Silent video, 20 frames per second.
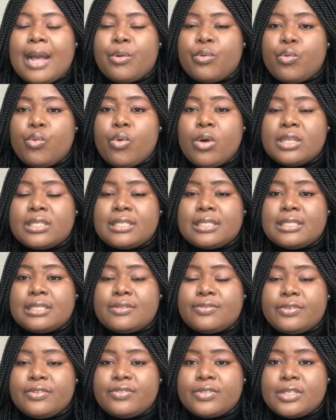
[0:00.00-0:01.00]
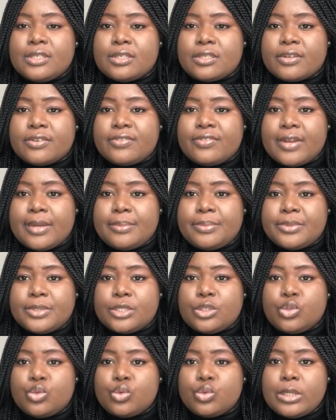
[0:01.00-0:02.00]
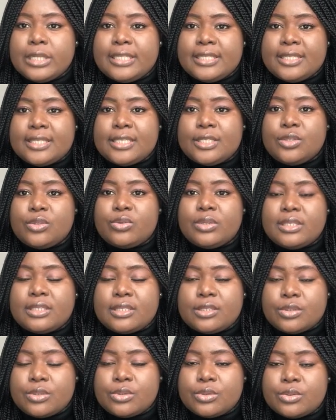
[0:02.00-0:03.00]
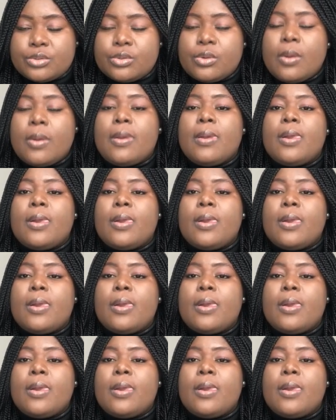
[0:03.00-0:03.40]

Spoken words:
once it's 15th of February 2022,